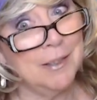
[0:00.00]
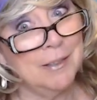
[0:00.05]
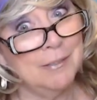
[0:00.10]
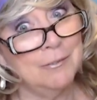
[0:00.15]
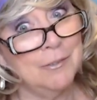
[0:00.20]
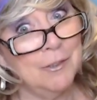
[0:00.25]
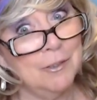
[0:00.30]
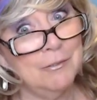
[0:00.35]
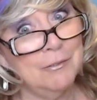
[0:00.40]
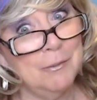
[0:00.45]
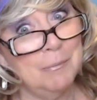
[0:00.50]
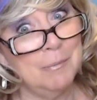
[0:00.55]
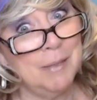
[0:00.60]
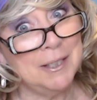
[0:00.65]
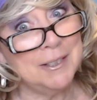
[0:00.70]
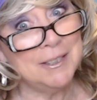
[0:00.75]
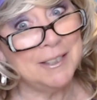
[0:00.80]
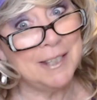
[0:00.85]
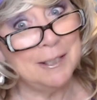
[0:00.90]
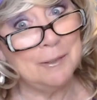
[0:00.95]
for a few
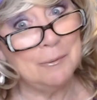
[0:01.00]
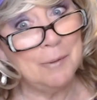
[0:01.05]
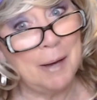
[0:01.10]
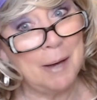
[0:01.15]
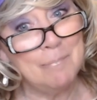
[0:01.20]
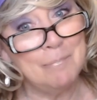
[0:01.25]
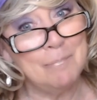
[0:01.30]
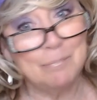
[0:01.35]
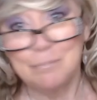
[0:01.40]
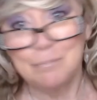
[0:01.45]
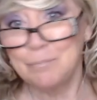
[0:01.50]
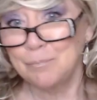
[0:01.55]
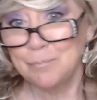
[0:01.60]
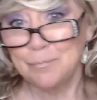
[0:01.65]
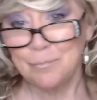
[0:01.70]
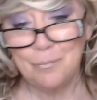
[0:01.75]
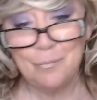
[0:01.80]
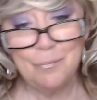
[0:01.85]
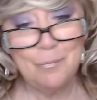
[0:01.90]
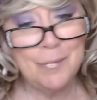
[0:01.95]
minutes anyway.
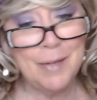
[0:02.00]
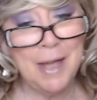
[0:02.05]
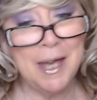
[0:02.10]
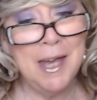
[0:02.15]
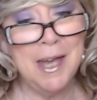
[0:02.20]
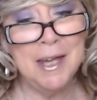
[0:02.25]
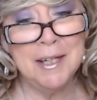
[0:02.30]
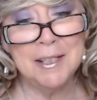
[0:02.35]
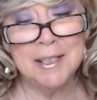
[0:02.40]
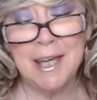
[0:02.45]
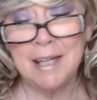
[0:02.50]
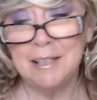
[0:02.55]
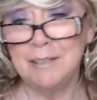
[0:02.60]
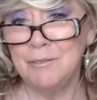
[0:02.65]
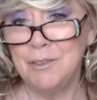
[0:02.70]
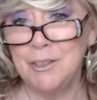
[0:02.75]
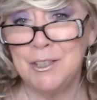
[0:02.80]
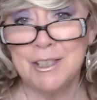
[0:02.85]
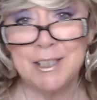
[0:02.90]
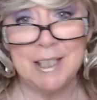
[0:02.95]
And again,
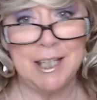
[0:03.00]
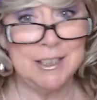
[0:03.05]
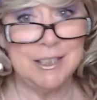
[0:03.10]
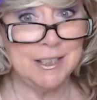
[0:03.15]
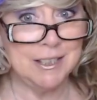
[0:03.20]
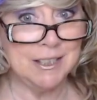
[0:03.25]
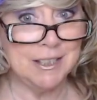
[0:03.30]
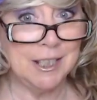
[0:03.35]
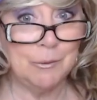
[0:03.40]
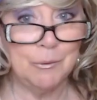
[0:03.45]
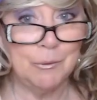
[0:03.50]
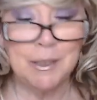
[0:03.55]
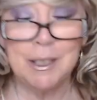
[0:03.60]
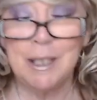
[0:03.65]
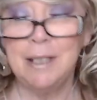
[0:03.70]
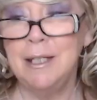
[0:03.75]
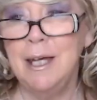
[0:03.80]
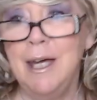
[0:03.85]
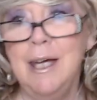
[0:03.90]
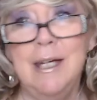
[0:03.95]
if you decide to stick with
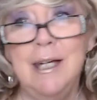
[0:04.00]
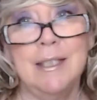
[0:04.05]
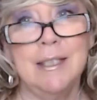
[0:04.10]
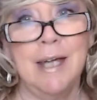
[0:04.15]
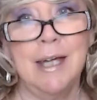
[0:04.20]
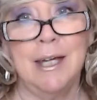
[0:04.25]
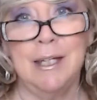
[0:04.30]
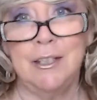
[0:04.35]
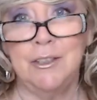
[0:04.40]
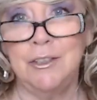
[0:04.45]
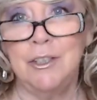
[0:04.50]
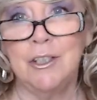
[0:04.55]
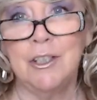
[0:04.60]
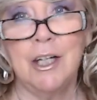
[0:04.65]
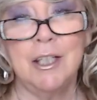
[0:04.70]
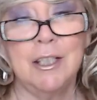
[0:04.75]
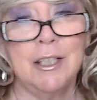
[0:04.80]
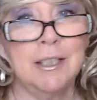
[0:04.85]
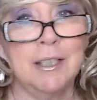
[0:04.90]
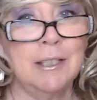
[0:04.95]
it, and you're
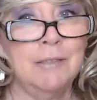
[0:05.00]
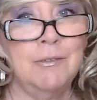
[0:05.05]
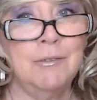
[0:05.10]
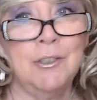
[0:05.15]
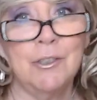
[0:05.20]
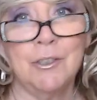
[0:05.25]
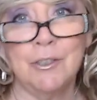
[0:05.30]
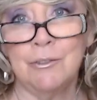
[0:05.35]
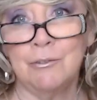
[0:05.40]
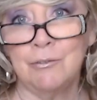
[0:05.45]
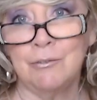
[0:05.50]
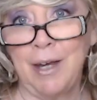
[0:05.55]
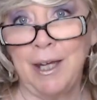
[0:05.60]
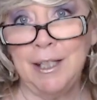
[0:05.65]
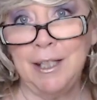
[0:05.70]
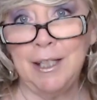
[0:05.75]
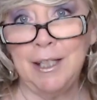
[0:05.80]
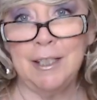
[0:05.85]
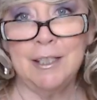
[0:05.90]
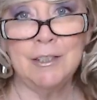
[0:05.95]
going to give your
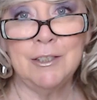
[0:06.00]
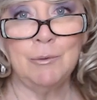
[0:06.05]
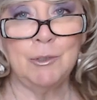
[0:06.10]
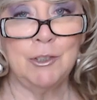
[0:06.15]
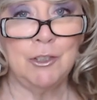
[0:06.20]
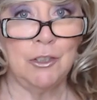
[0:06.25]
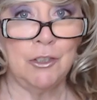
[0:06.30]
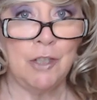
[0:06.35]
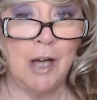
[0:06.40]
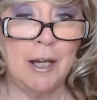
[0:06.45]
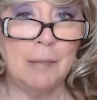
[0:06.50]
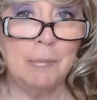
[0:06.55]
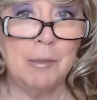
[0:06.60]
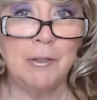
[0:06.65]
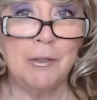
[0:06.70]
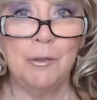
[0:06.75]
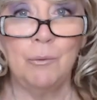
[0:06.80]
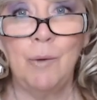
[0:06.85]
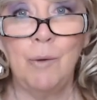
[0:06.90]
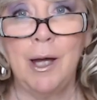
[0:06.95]
ratings, what you thought
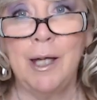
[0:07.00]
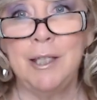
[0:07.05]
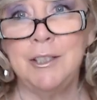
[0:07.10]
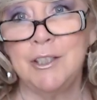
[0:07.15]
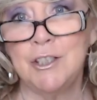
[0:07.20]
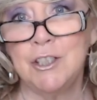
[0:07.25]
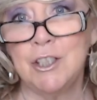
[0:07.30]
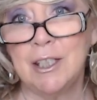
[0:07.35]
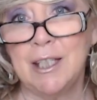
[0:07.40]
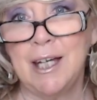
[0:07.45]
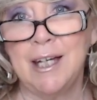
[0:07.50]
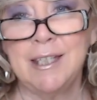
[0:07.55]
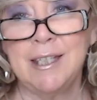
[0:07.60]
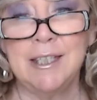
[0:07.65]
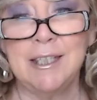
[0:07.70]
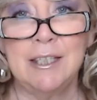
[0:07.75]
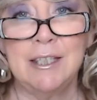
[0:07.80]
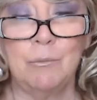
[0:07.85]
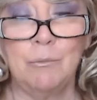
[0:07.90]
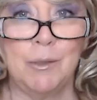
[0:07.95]
about the wine, did you
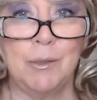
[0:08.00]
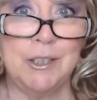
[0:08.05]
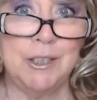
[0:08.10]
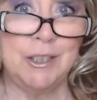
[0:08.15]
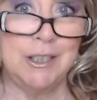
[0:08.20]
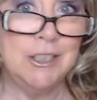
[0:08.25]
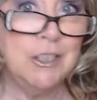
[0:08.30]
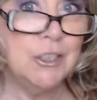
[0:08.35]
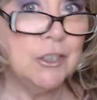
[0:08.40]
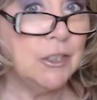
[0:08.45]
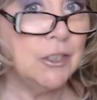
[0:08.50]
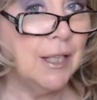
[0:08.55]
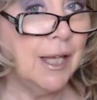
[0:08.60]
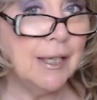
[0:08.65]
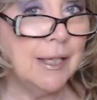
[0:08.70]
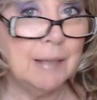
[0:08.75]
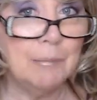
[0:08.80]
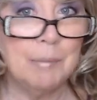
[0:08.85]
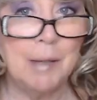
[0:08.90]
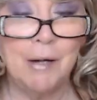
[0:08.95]
like it, what didn't you
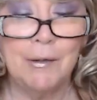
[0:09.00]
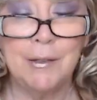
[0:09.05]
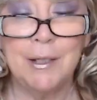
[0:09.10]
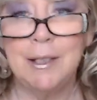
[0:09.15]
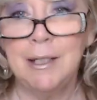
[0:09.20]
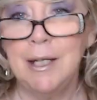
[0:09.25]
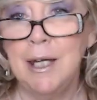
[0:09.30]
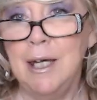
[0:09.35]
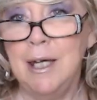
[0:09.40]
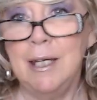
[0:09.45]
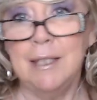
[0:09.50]
like about it.